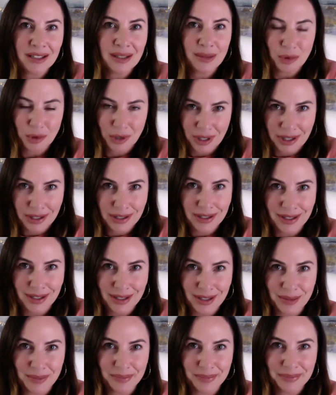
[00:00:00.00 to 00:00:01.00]
some
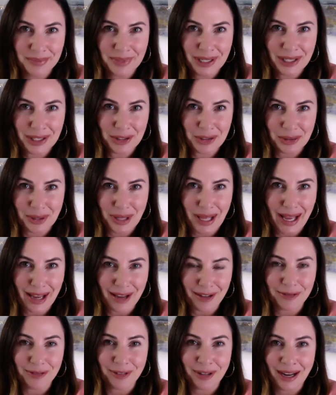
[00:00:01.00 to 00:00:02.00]
criticism in your
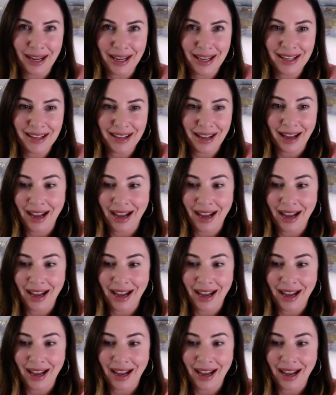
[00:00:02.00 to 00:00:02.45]
life, right?